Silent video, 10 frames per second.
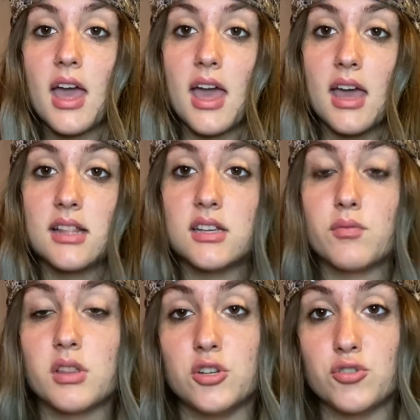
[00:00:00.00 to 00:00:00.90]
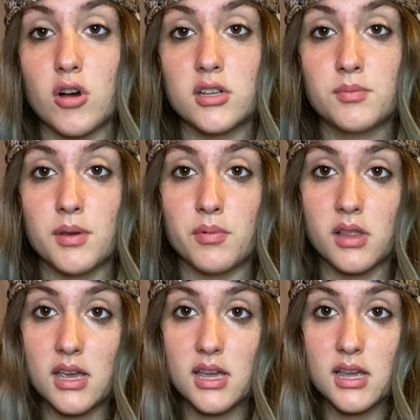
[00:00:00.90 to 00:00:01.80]
and it really draws people
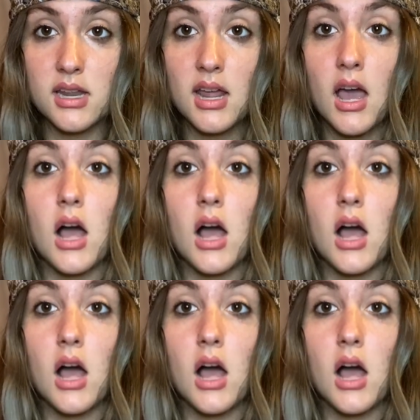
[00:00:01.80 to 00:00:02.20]
in.